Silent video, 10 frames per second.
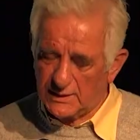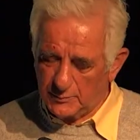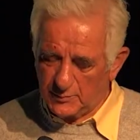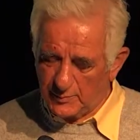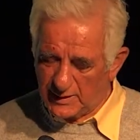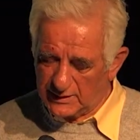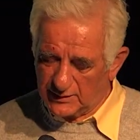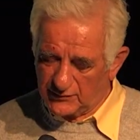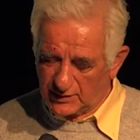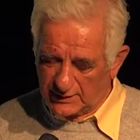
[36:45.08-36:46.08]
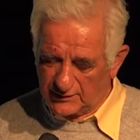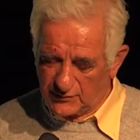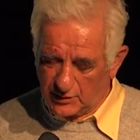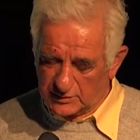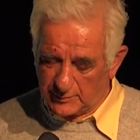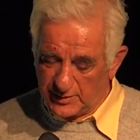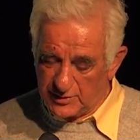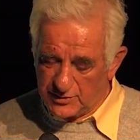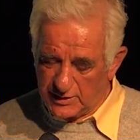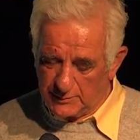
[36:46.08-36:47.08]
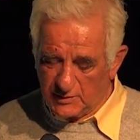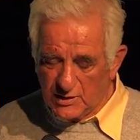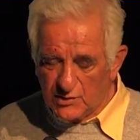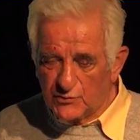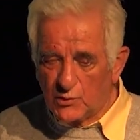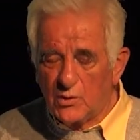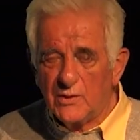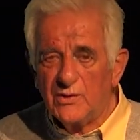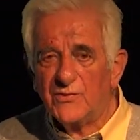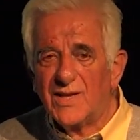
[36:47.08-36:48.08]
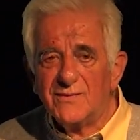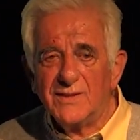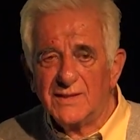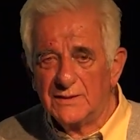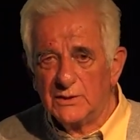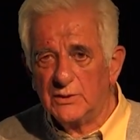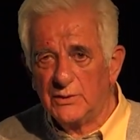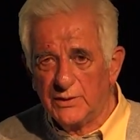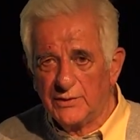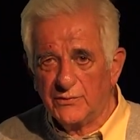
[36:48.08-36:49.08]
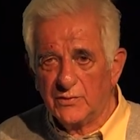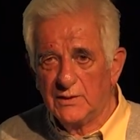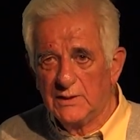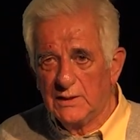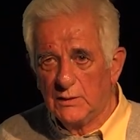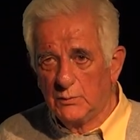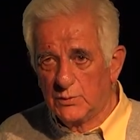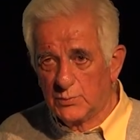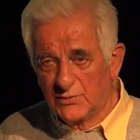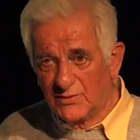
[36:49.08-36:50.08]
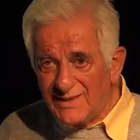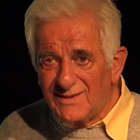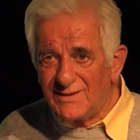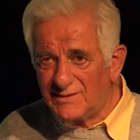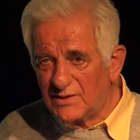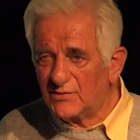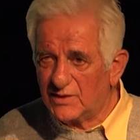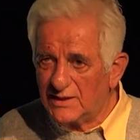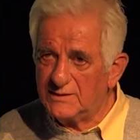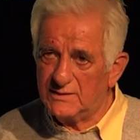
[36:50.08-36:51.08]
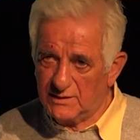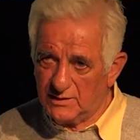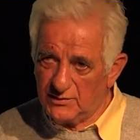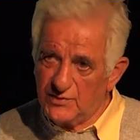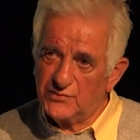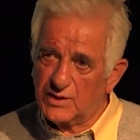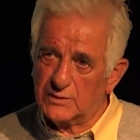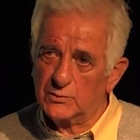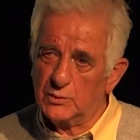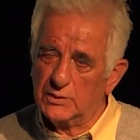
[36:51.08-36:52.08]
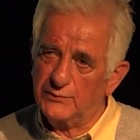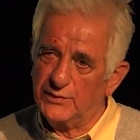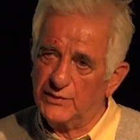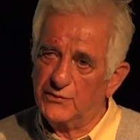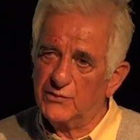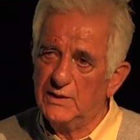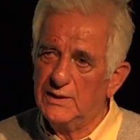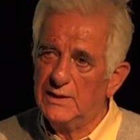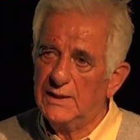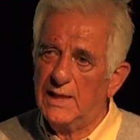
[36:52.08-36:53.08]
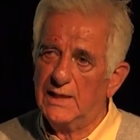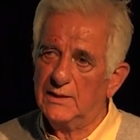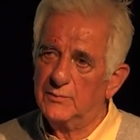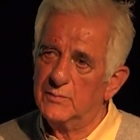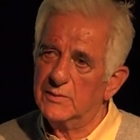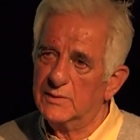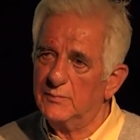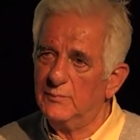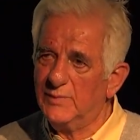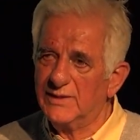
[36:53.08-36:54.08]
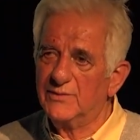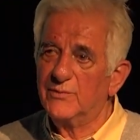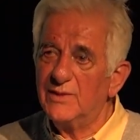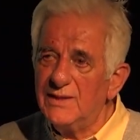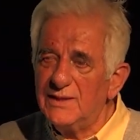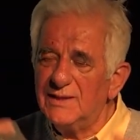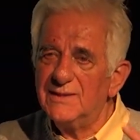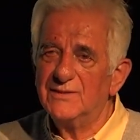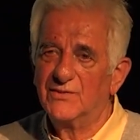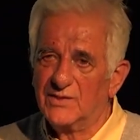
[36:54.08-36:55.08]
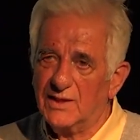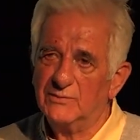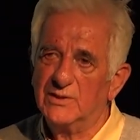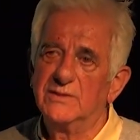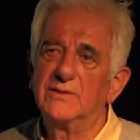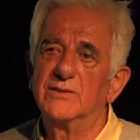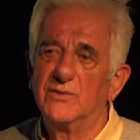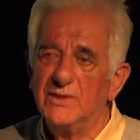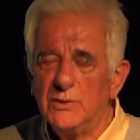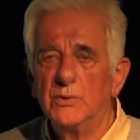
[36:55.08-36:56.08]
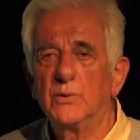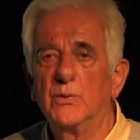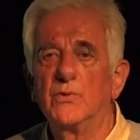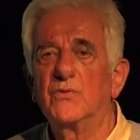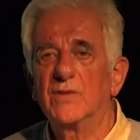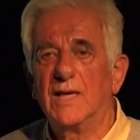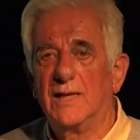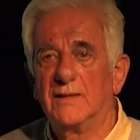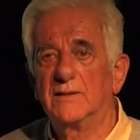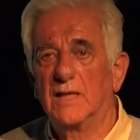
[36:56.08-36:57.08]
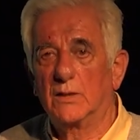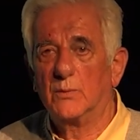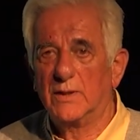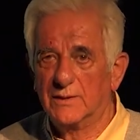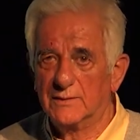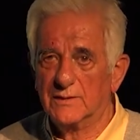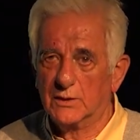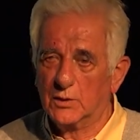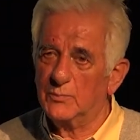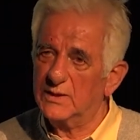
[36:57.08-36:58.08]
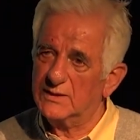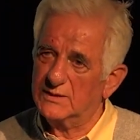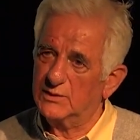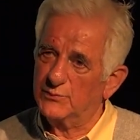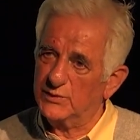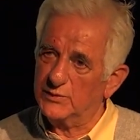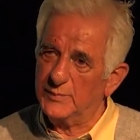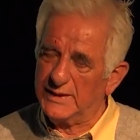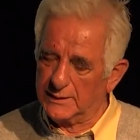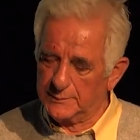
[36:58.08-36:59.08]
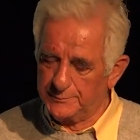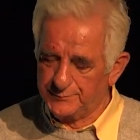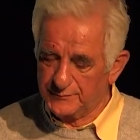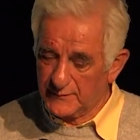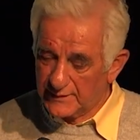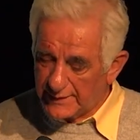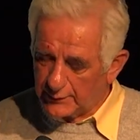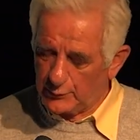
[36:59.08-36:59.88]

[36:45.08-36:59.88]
rebellions against the Ottoman regime. So all these ethnic categories, which was clearly designated in these cartographies, had been rediscovered, reused, and acquired a completely different meaning. Thank you.